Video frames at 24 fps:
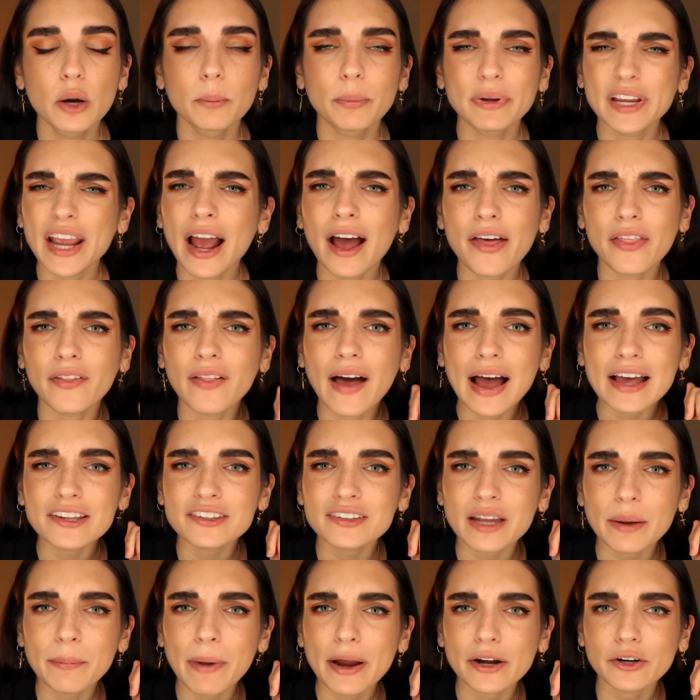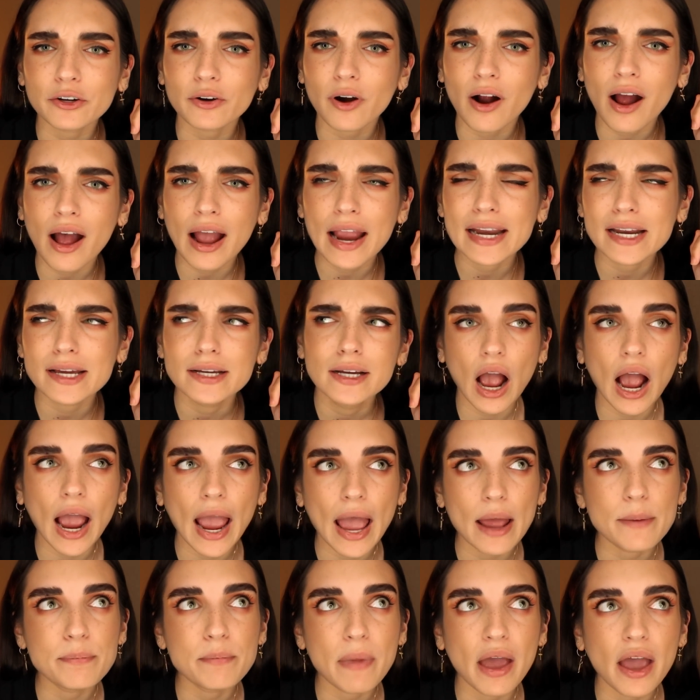But yeah, the last time I cried, I
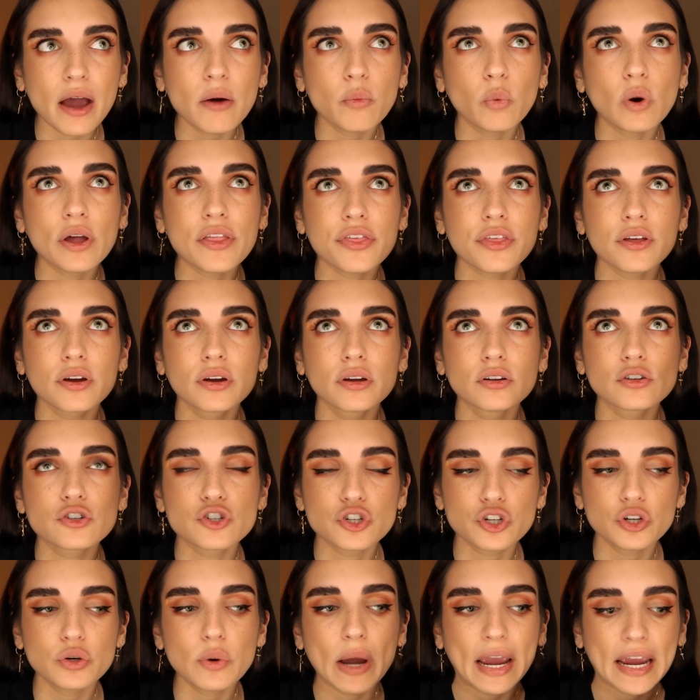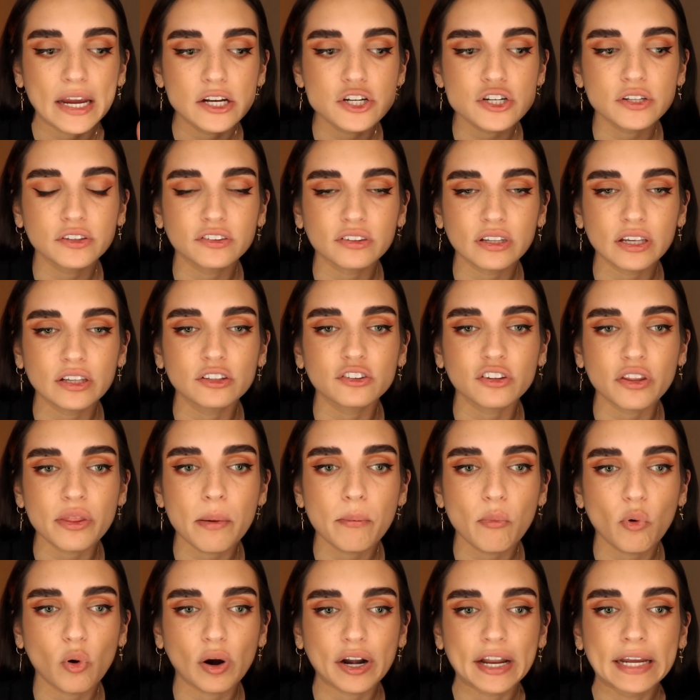had met with 2 agencies in the
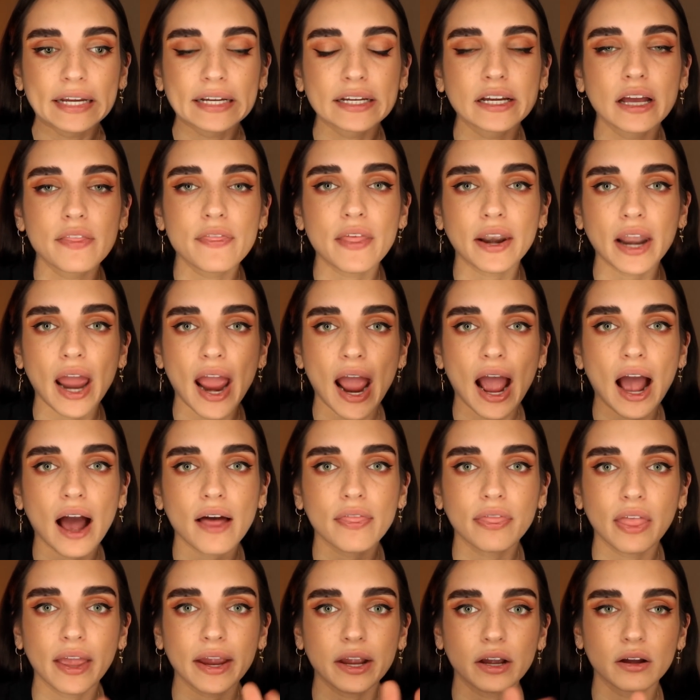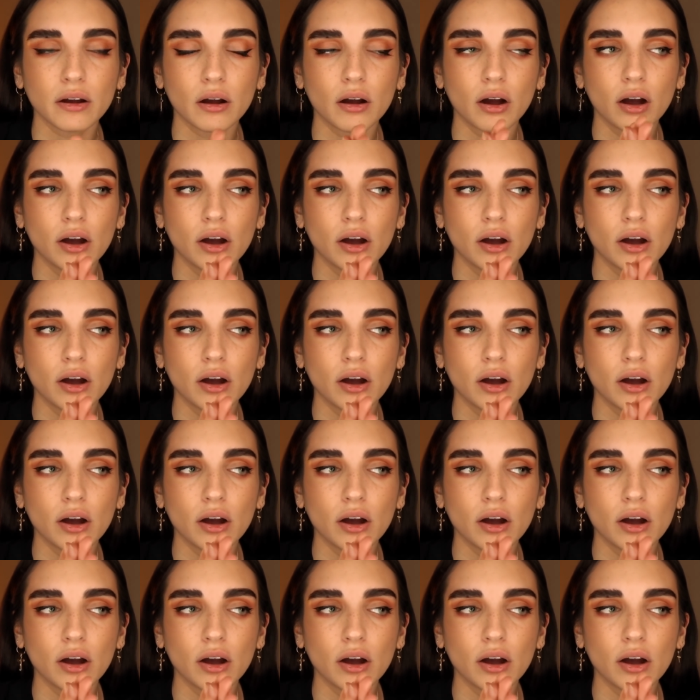morning, and then I had like